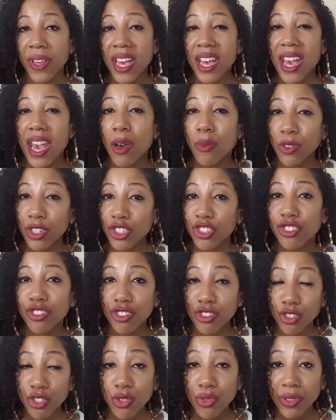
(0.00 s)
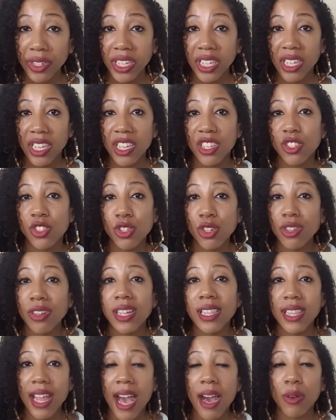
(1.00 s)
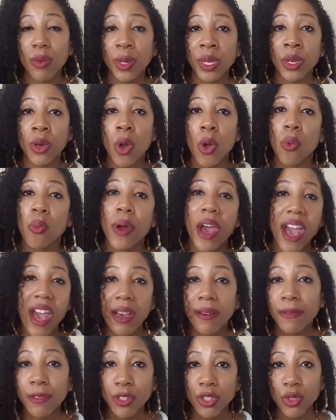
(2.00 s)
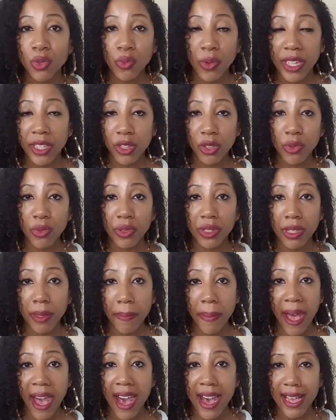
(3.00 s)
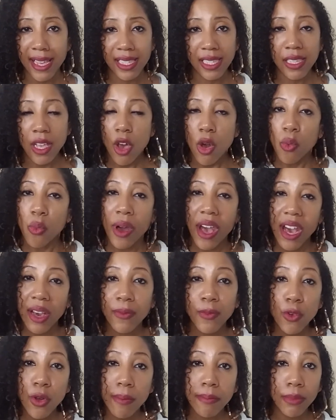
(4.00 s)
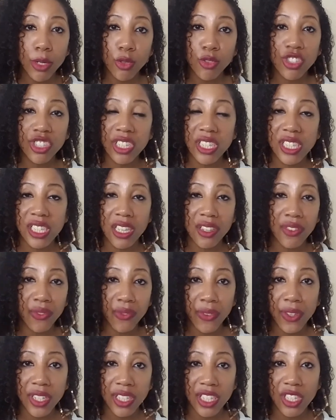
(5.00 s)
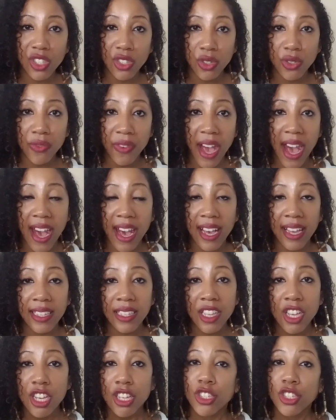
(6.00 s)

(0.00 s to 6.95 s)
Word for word: And what you're doing is you're allowing whatever you went through in the past, whatever emotions and feelings you've had,